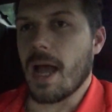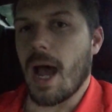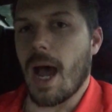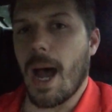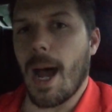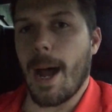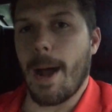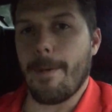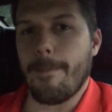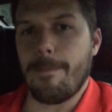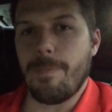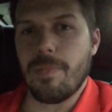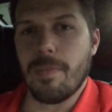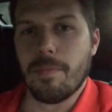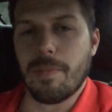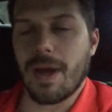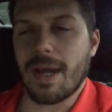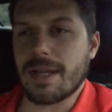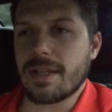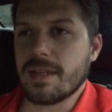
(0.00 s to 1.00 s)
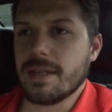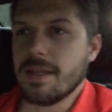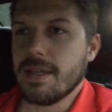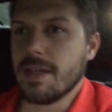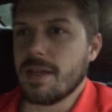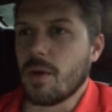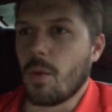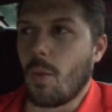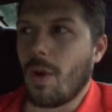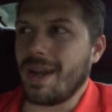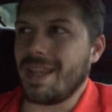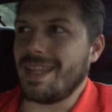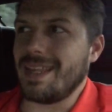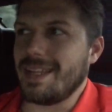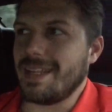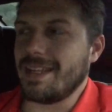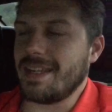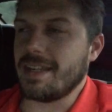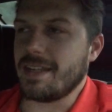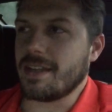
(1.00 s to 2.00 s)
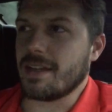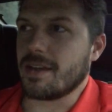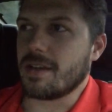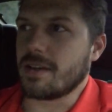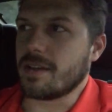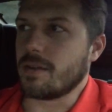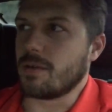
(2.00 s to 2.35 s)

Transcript: Um, but what he